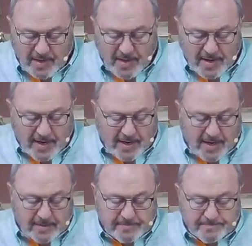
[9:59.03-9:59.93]

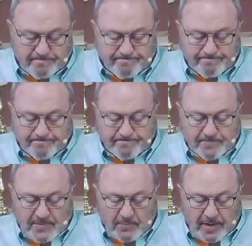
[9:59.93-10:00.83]

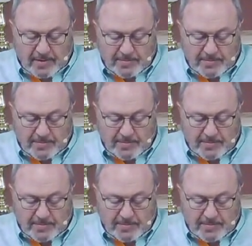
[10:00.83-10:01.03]
What else?